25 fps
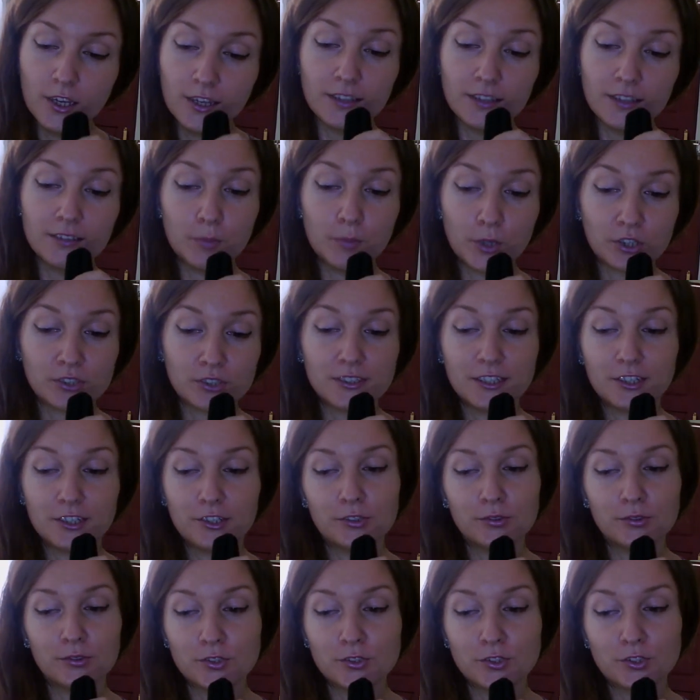because they're
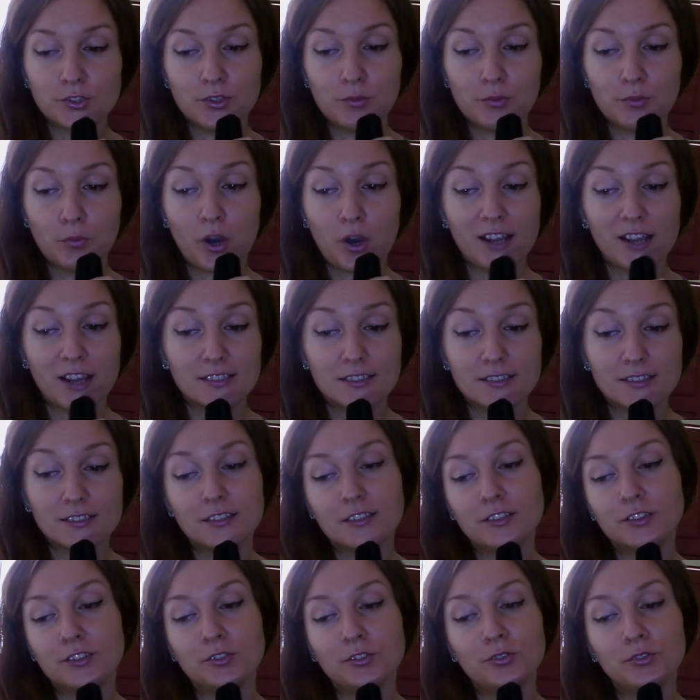used to the prices
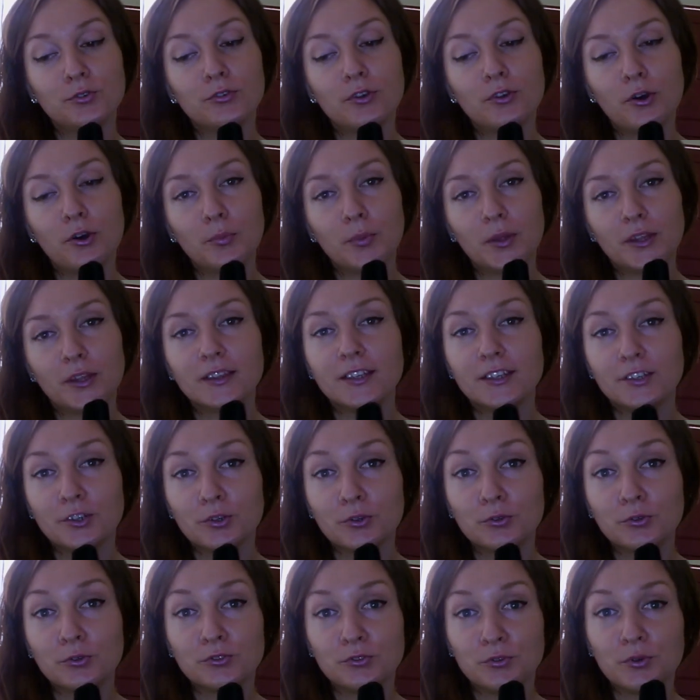in Europe, and they
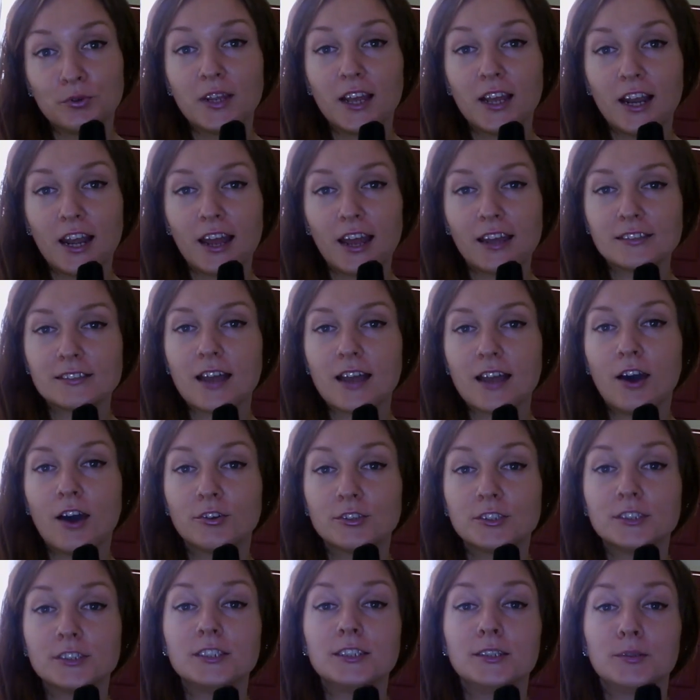don't realize how
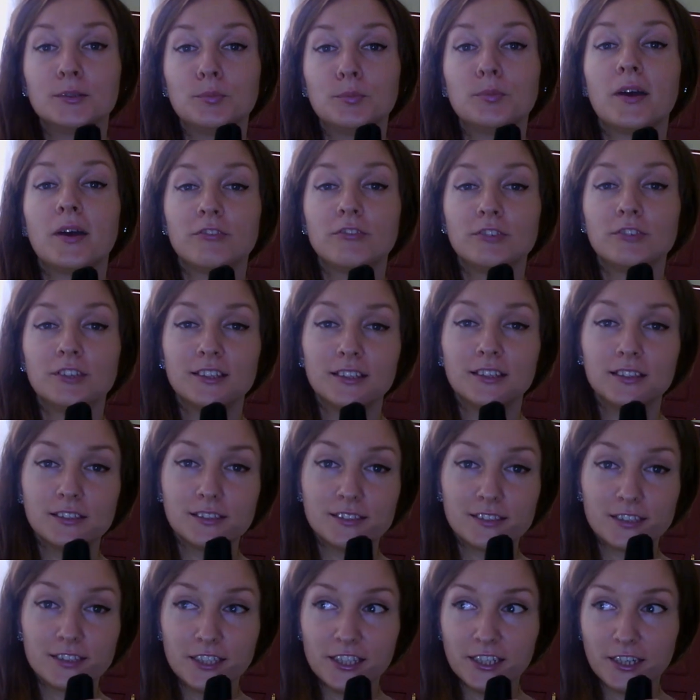cheap everything
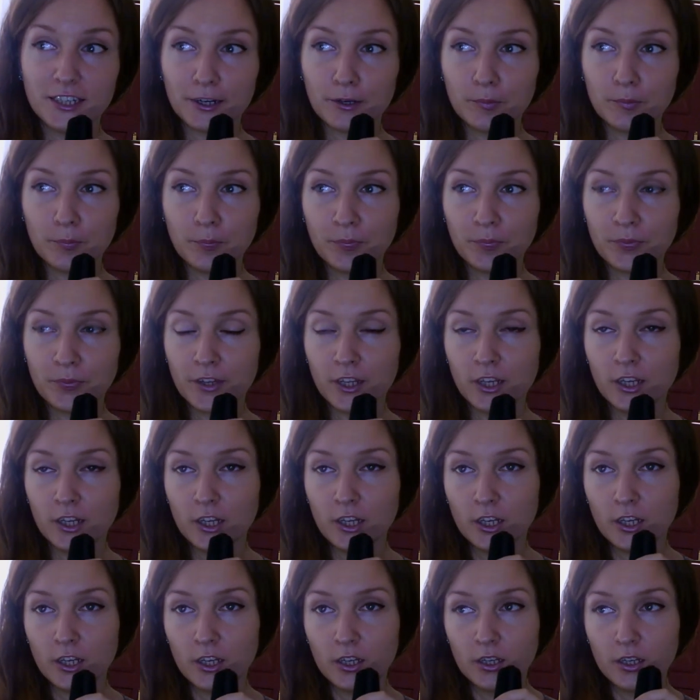is here.
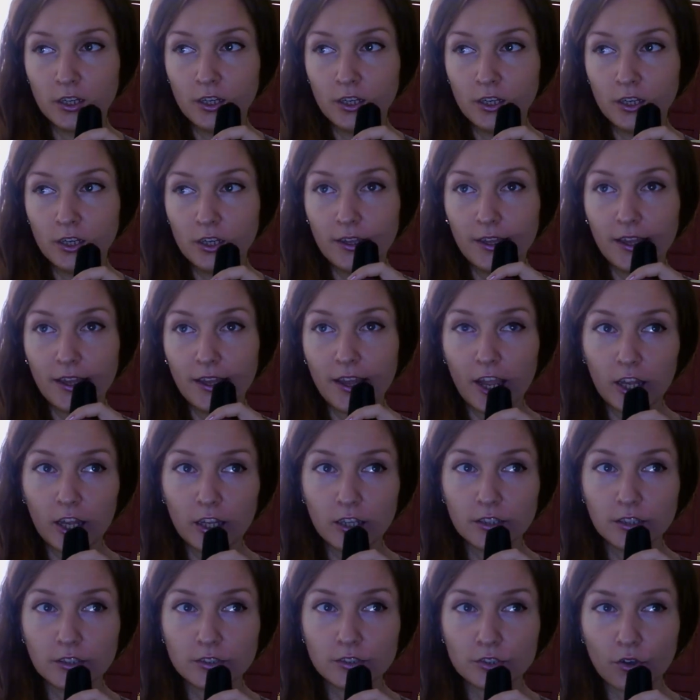
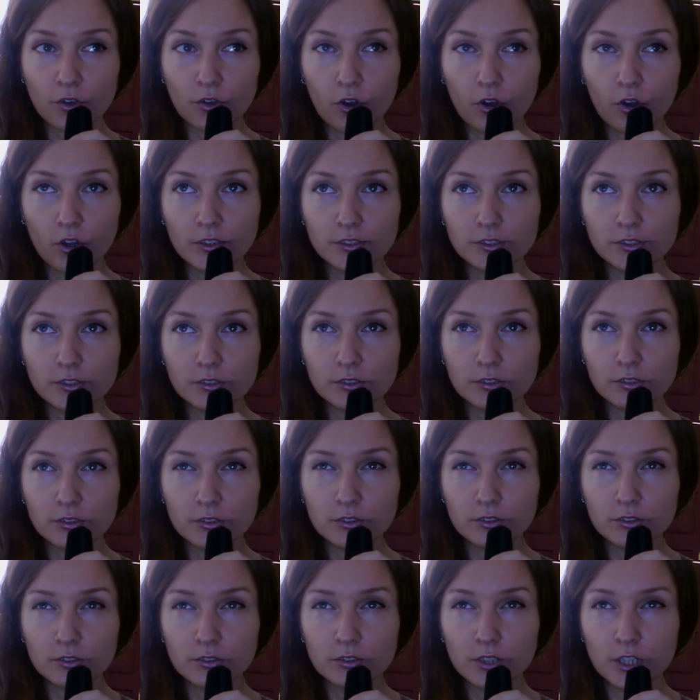And
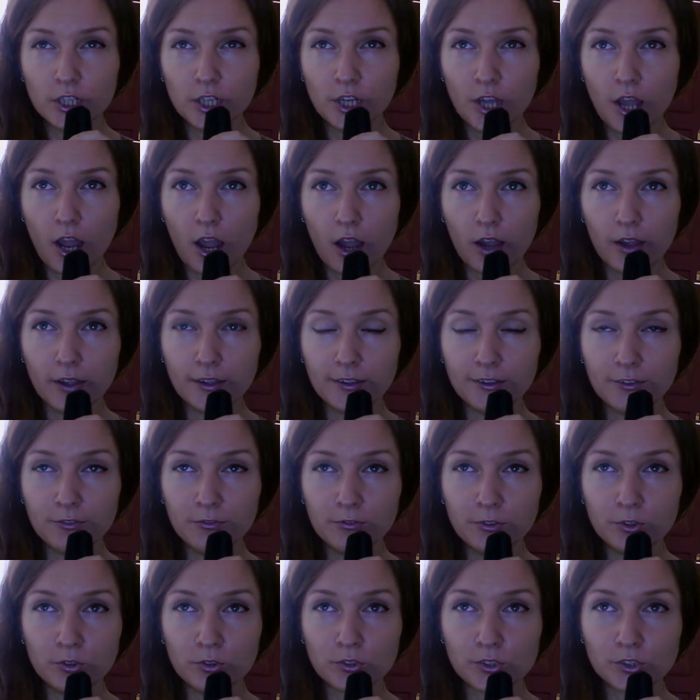also,
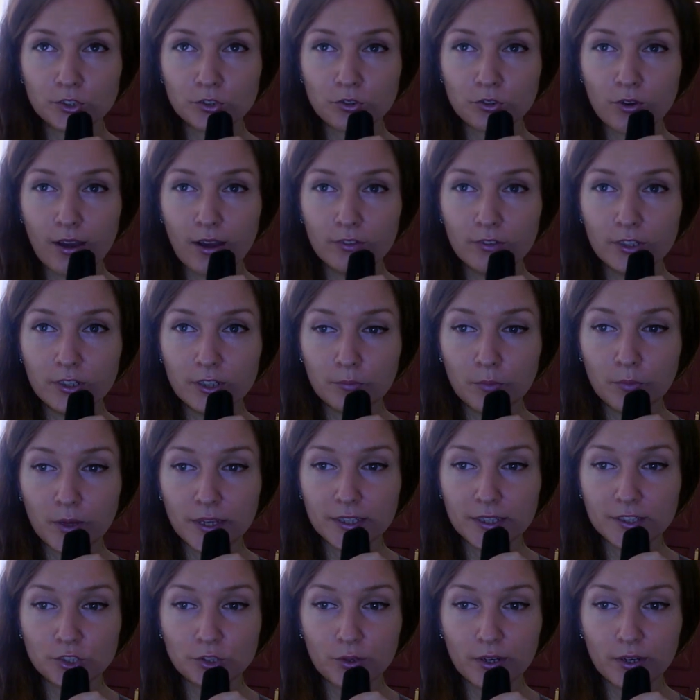if you're traveling by
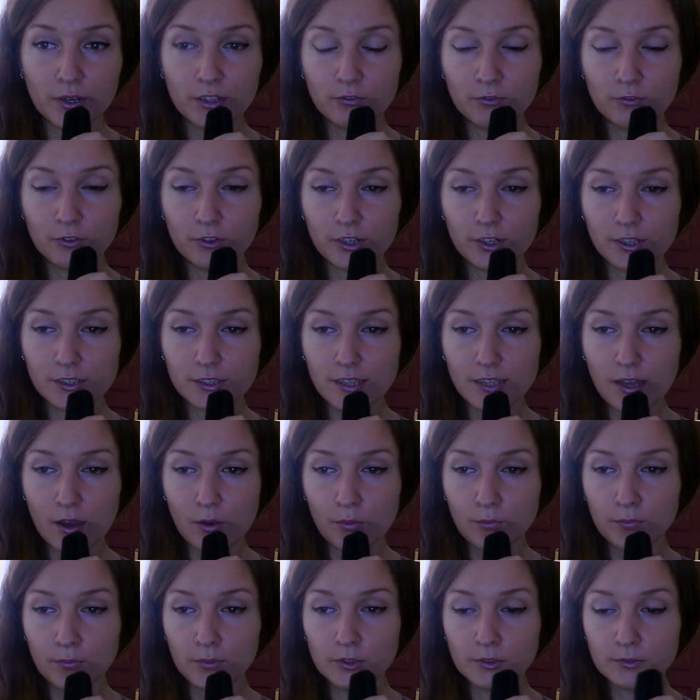train, for
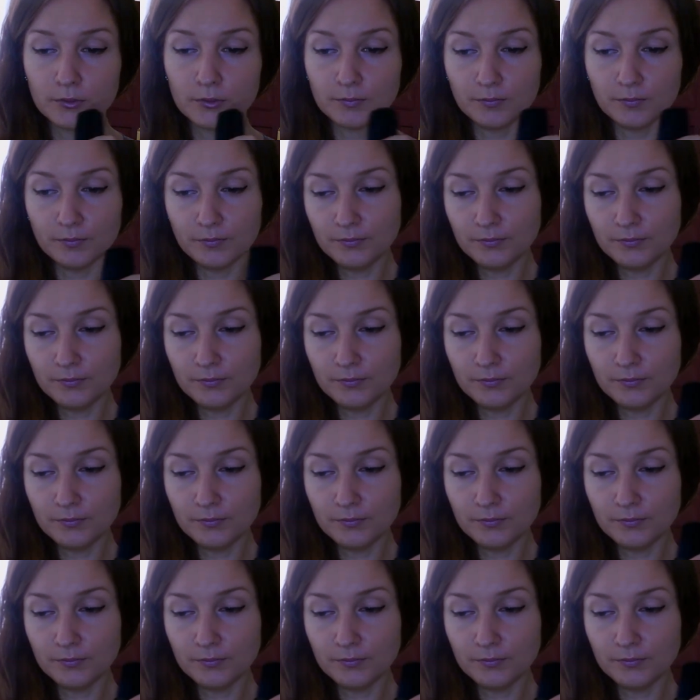example,